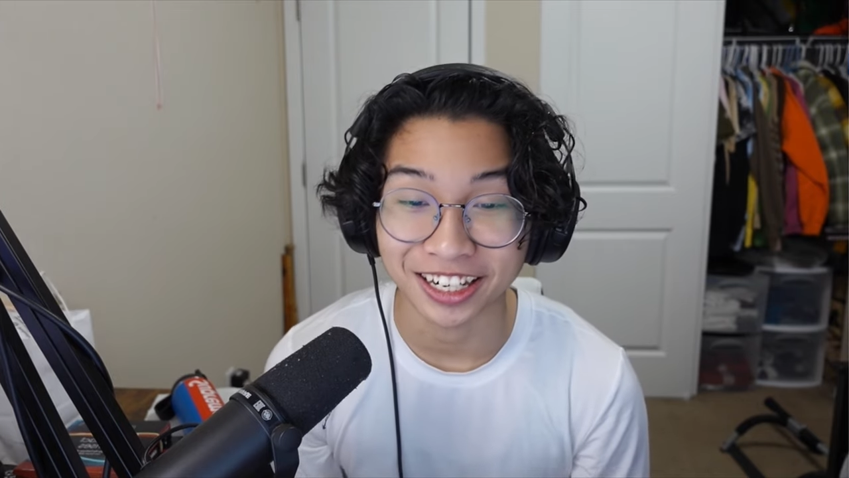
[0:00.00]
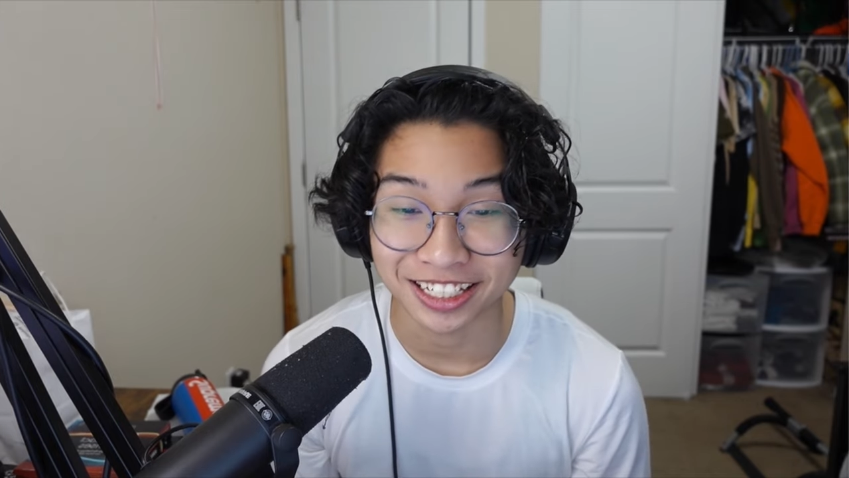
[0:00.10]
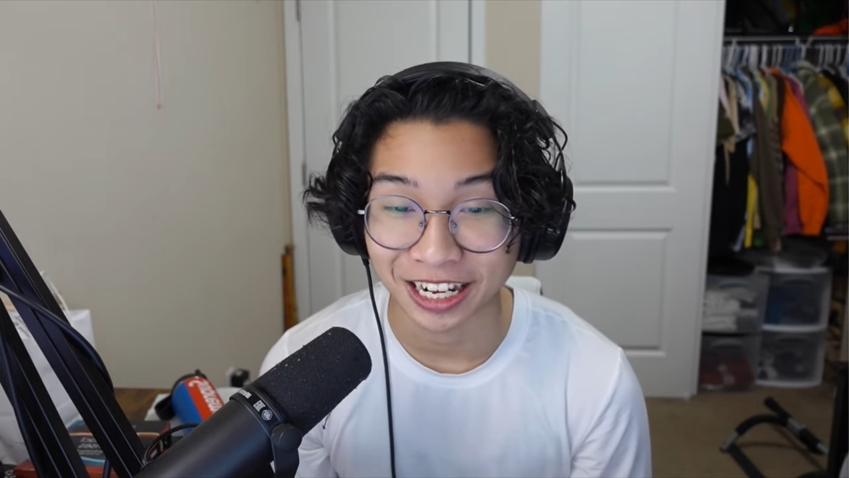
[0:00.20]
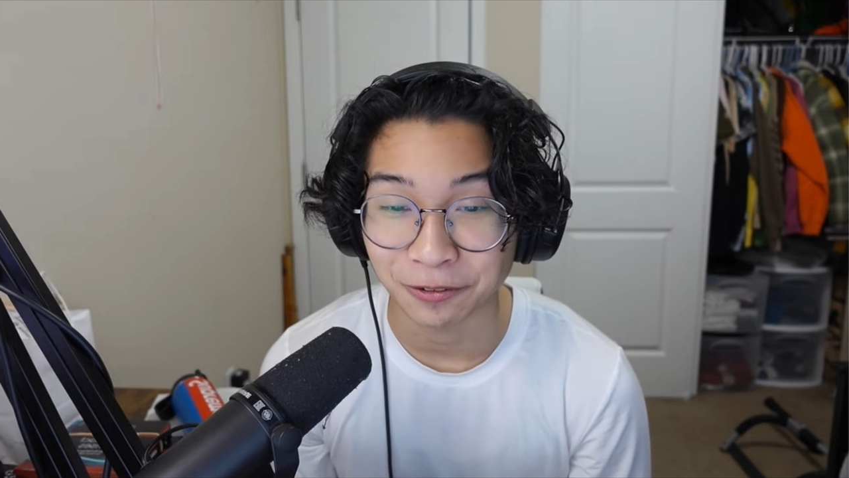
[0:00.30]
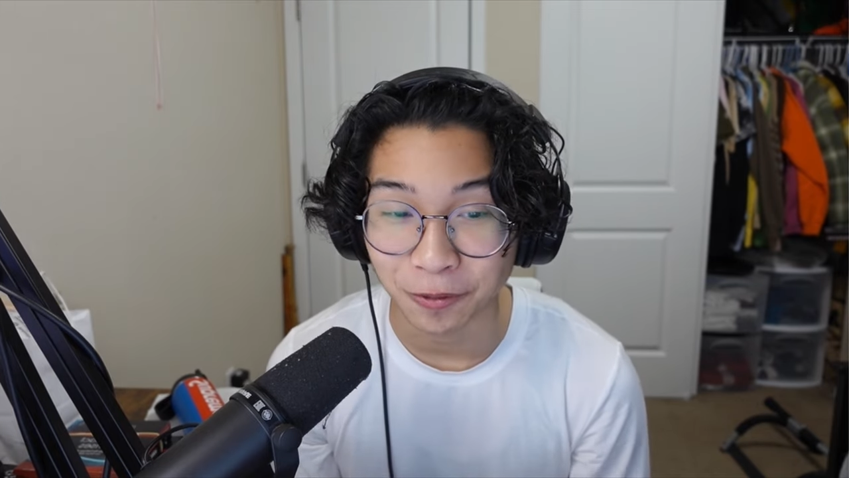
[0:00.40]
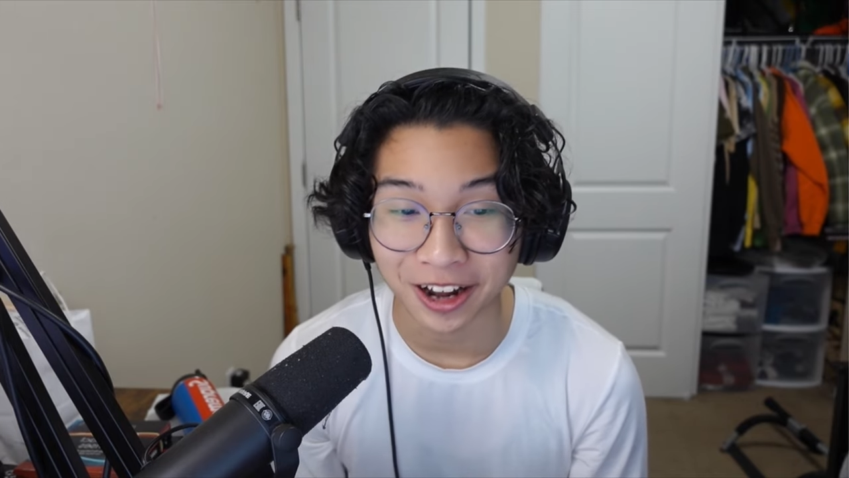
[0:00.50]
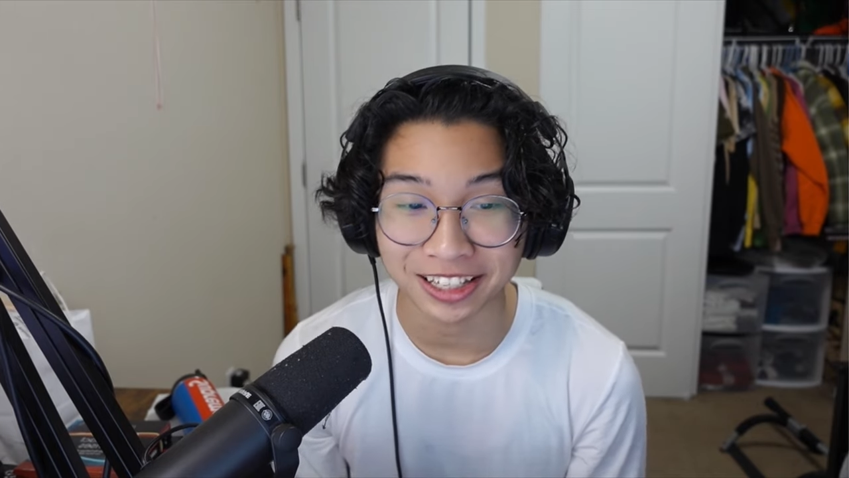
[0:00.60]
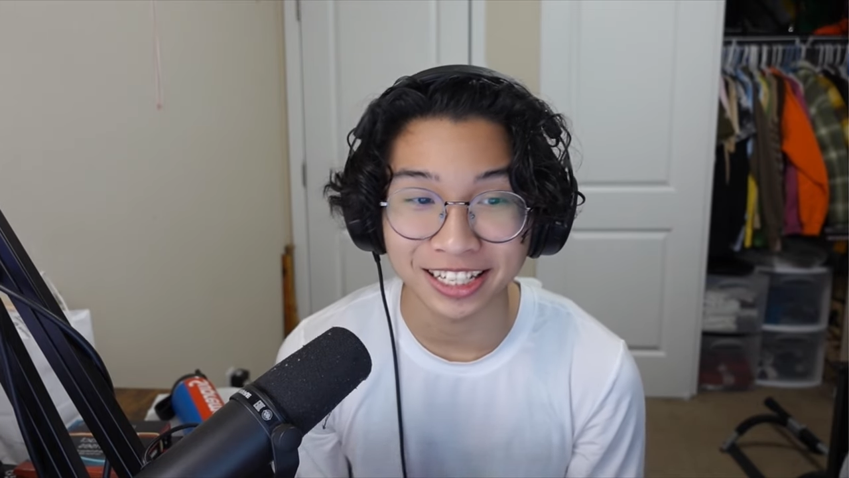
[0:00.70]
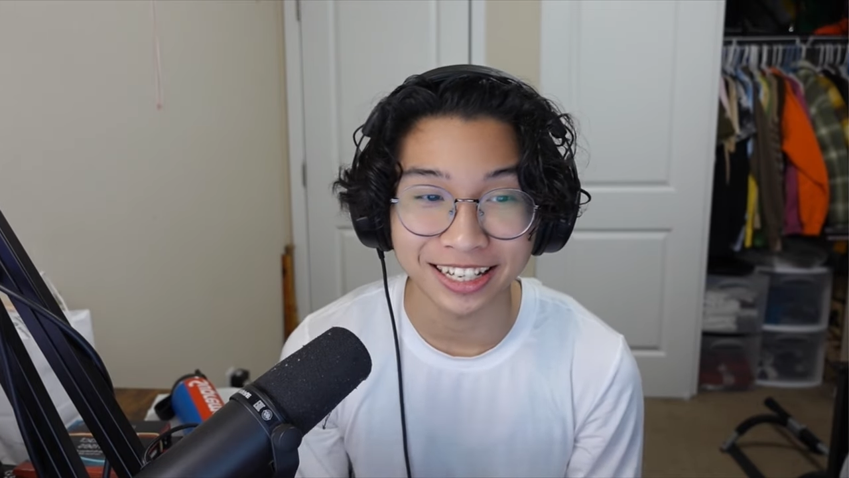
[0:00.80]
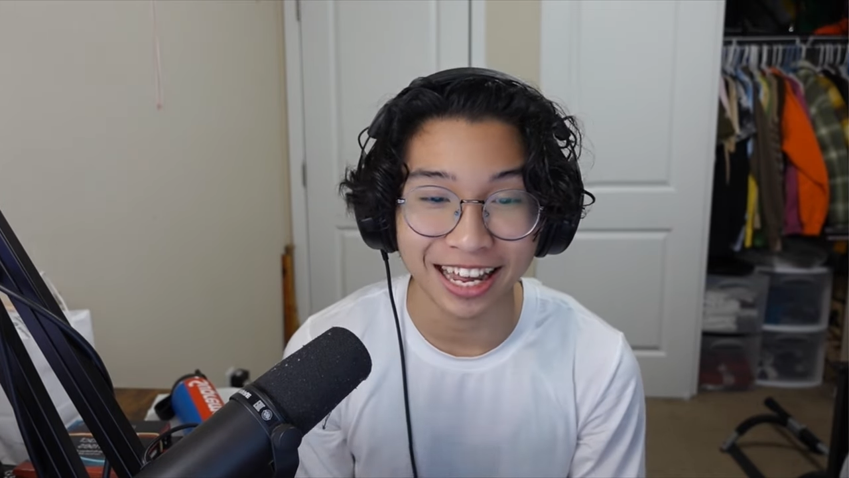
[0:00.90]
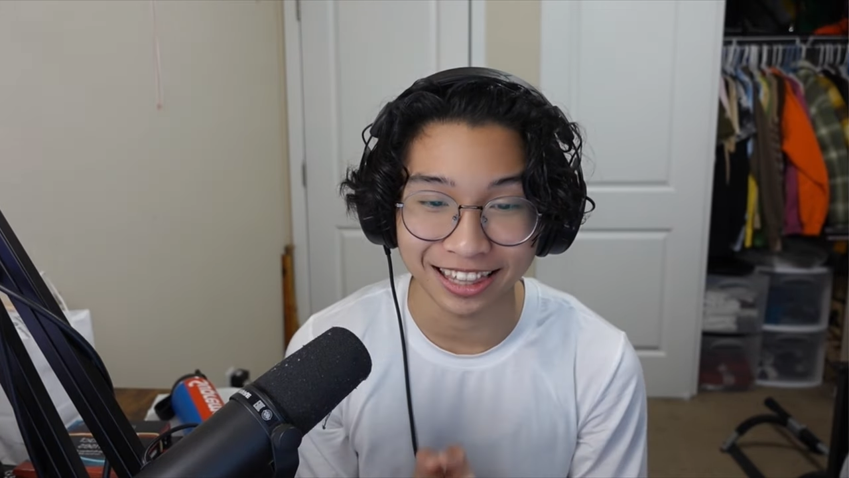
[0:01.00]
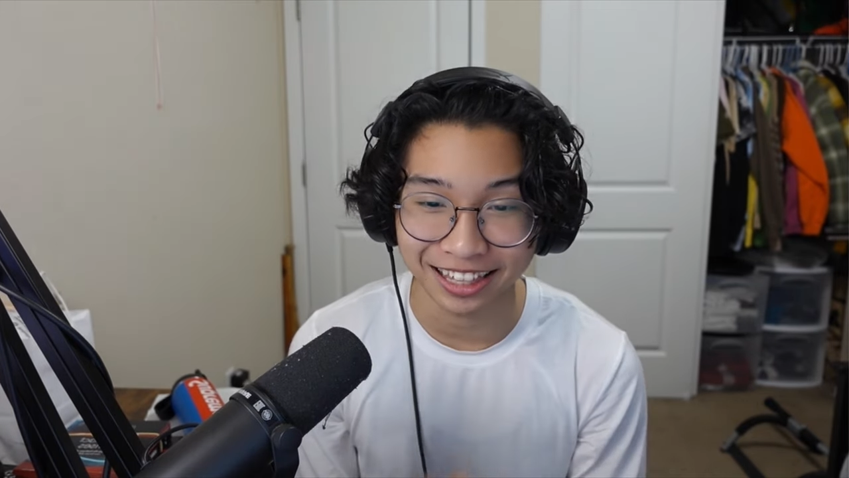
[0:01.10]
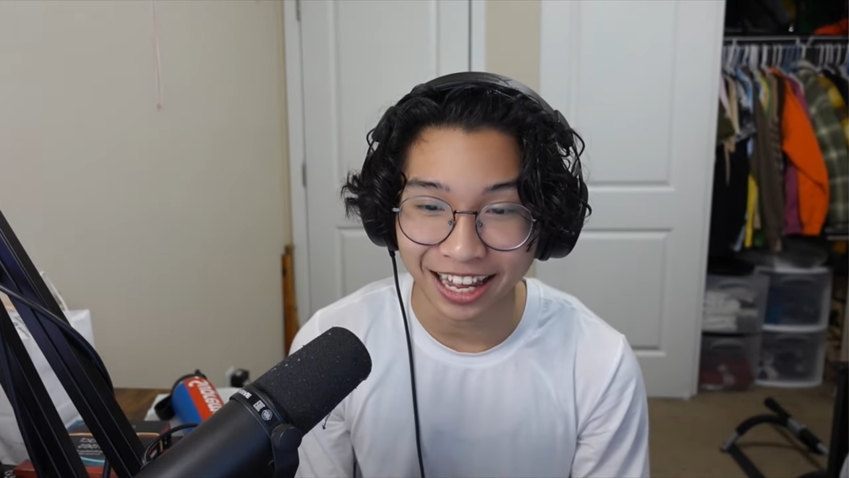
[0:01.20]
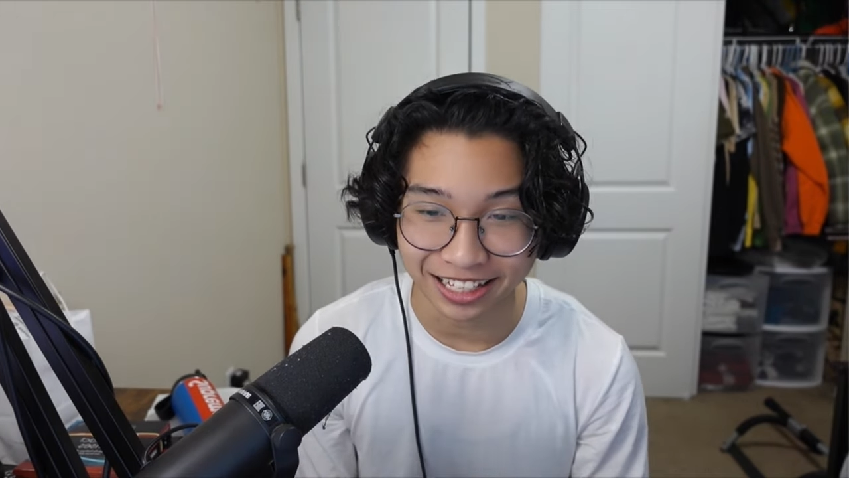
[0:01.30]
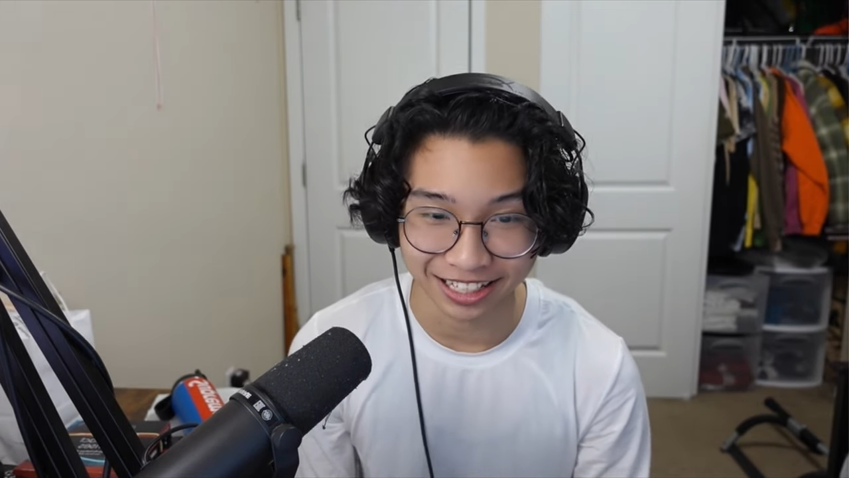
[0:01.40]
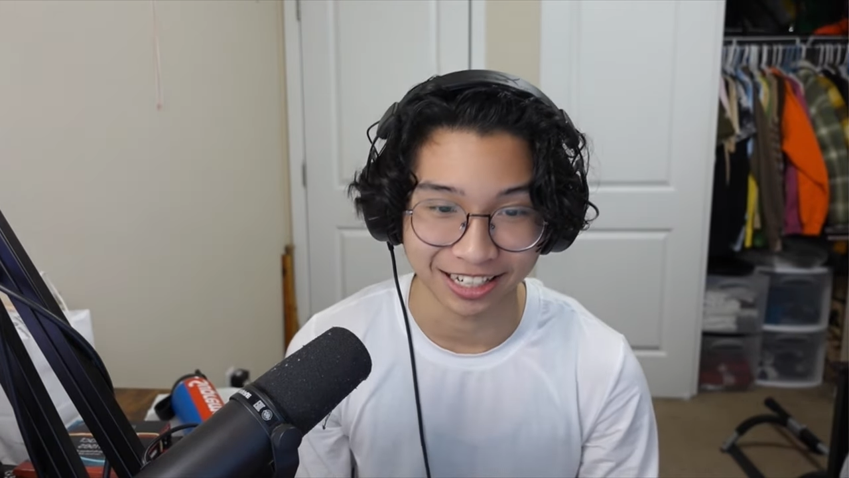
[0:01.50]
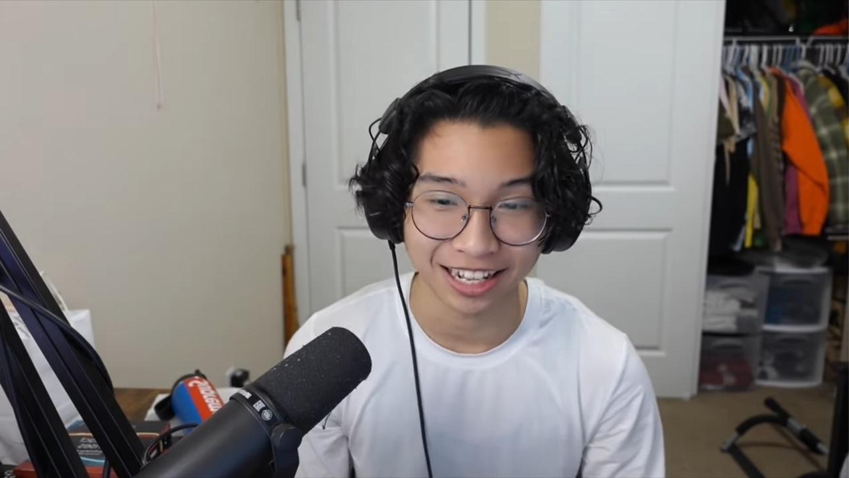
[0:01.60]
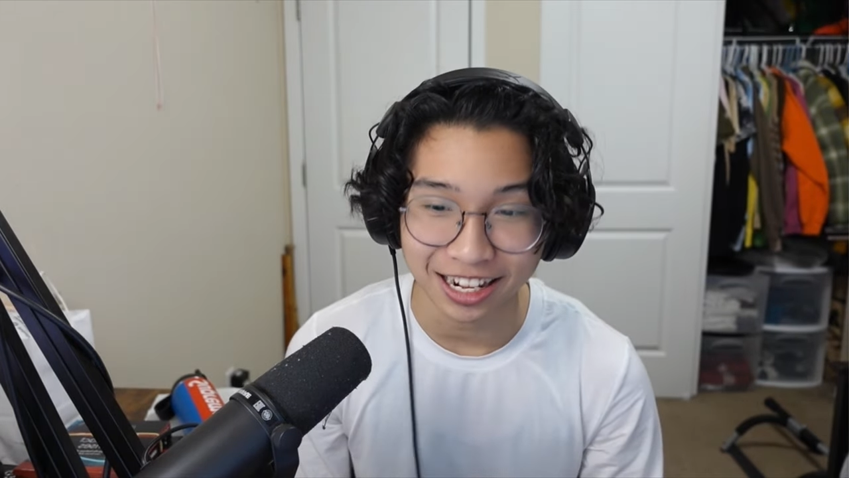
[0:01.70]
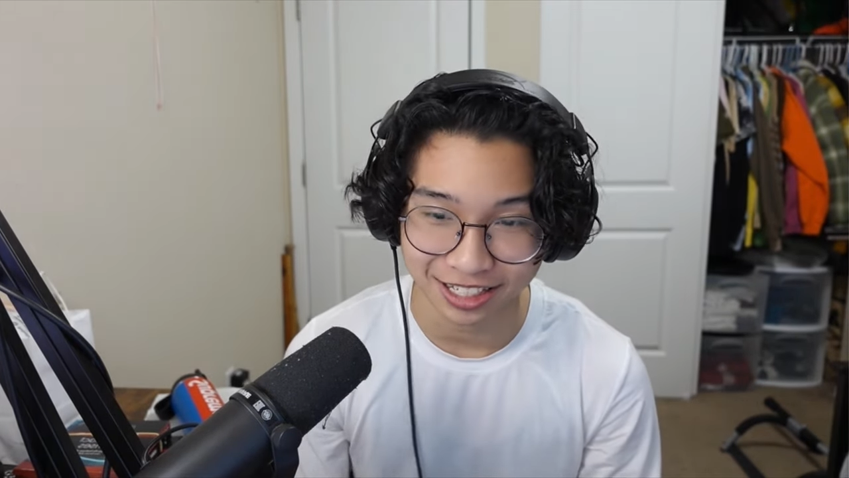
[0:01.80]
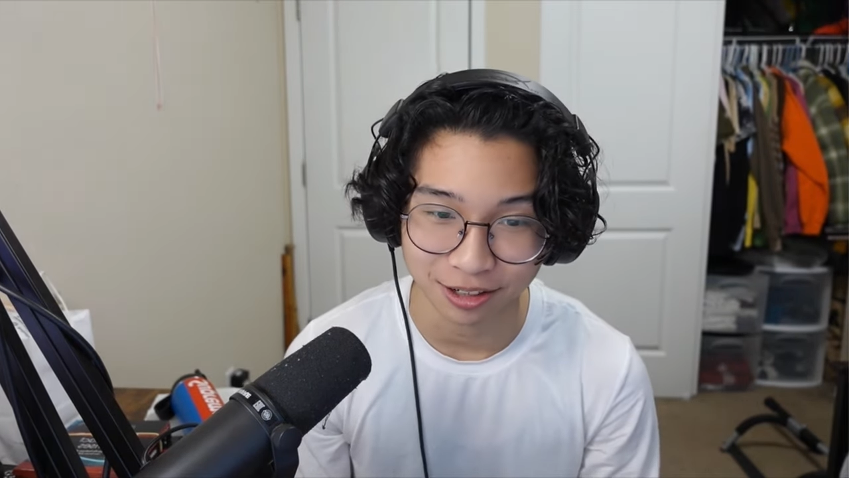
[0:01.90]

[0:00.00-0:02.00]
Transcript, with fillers: because I want to get lightning. That's